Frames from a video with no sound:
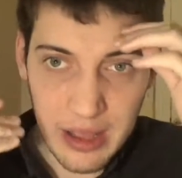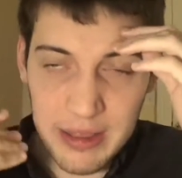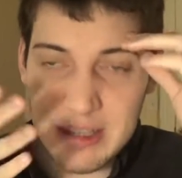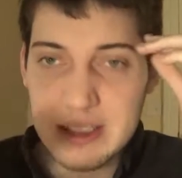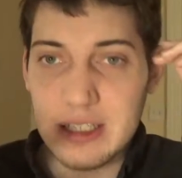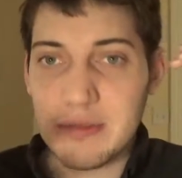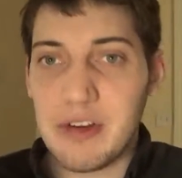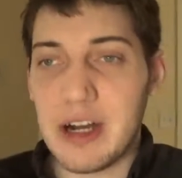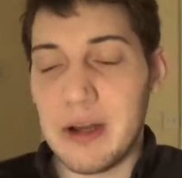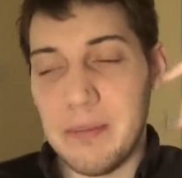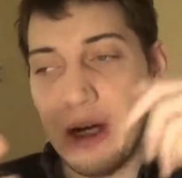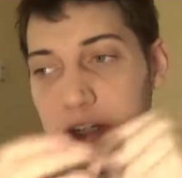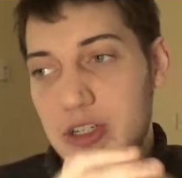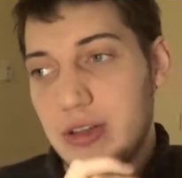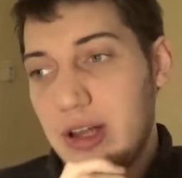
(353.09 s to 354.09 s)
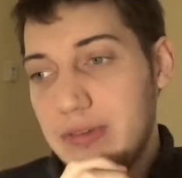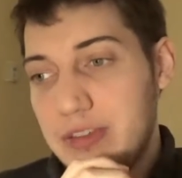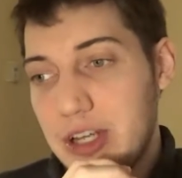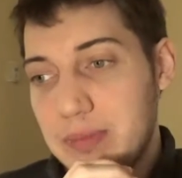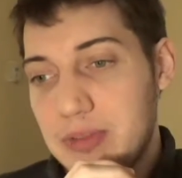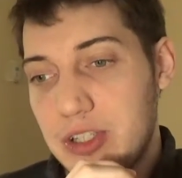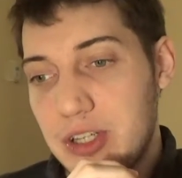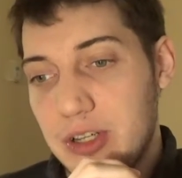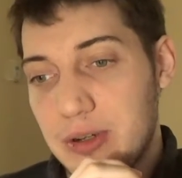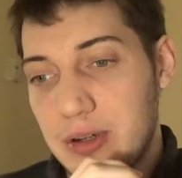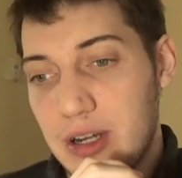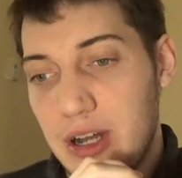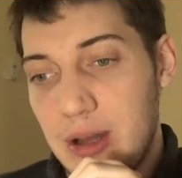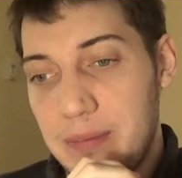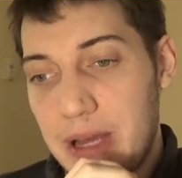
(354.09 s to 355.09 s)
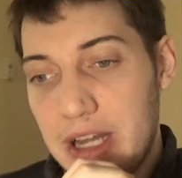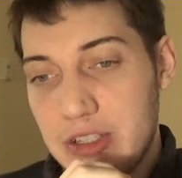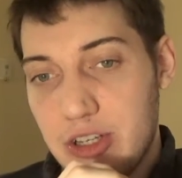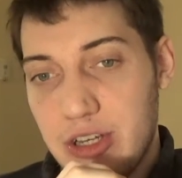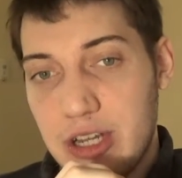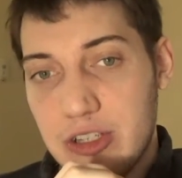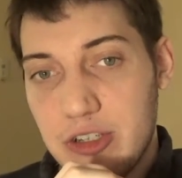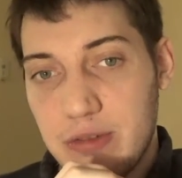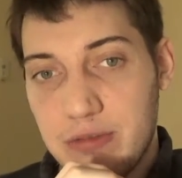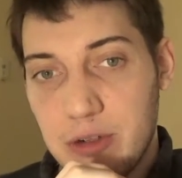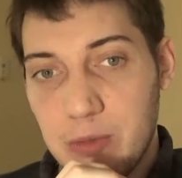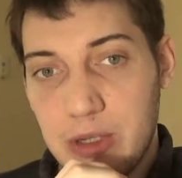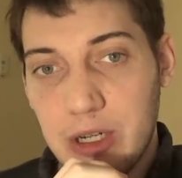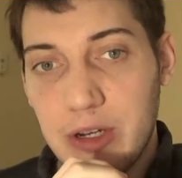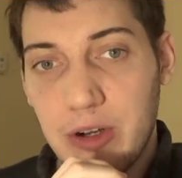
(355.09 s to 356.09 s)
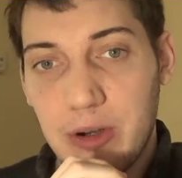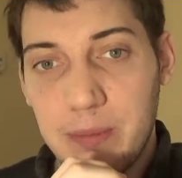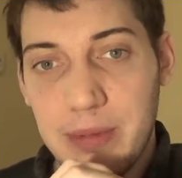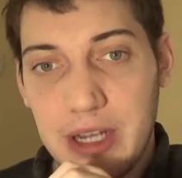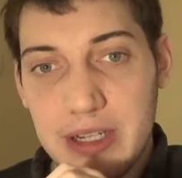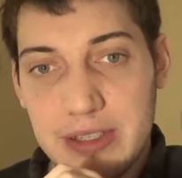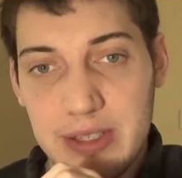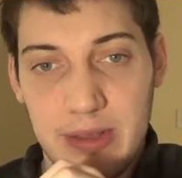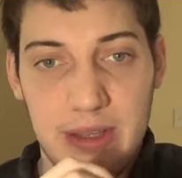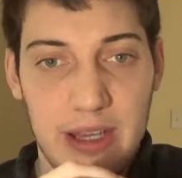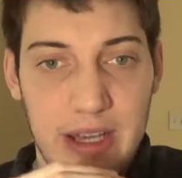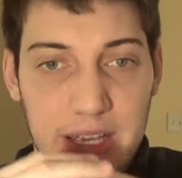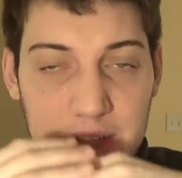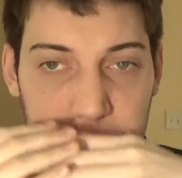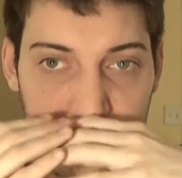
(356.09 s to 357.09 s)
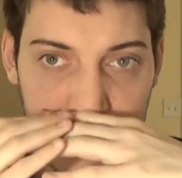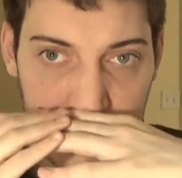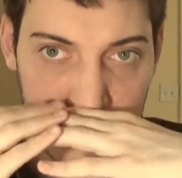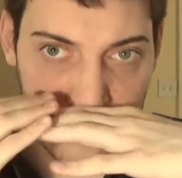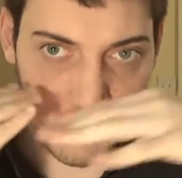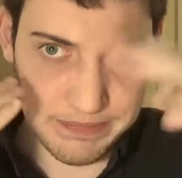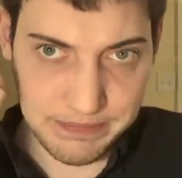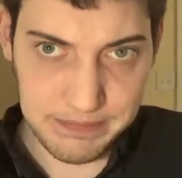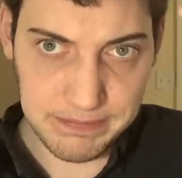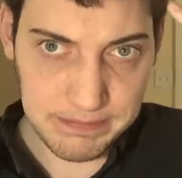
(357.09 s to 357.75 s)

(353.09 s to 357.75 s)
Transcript: this is very much left up to your imagination for what it all means in the end. So,